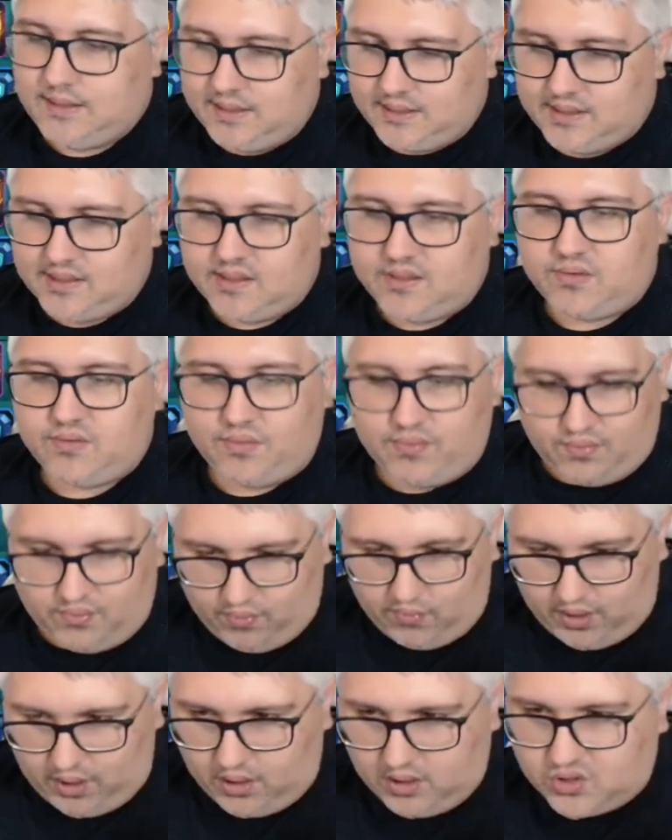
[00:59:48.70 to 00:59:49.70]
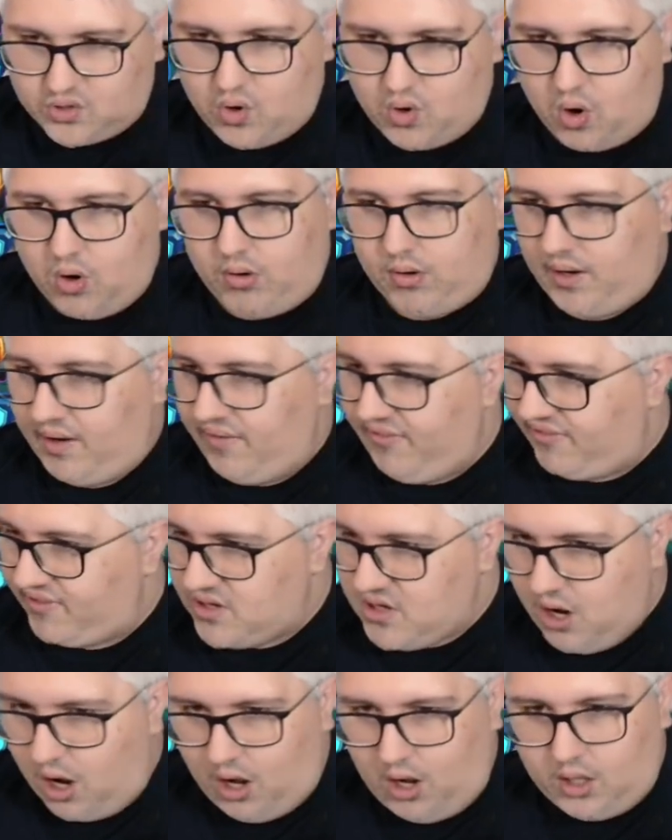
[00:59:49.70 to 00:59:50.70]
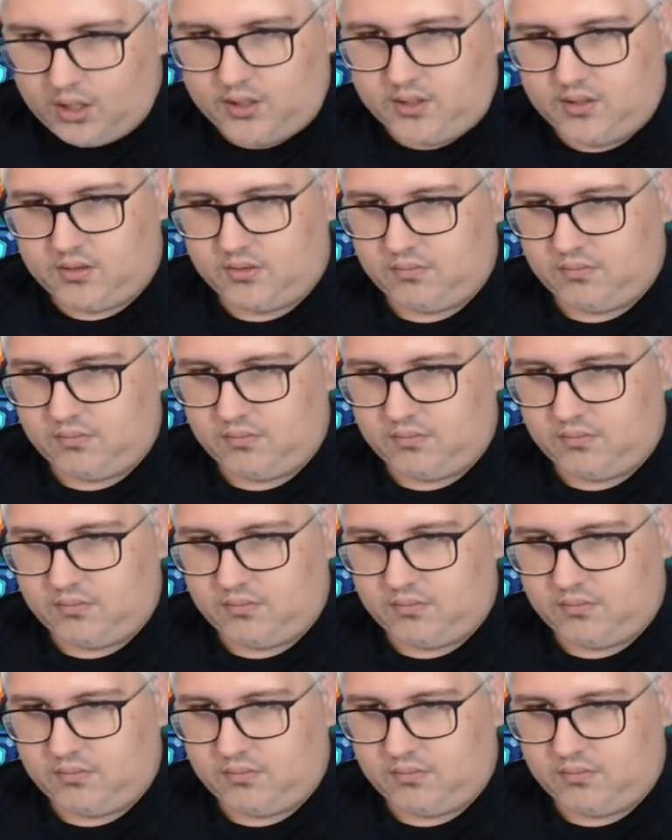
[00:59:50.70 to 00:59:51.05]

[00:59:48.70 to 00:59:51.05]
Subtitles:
is really strong. If not,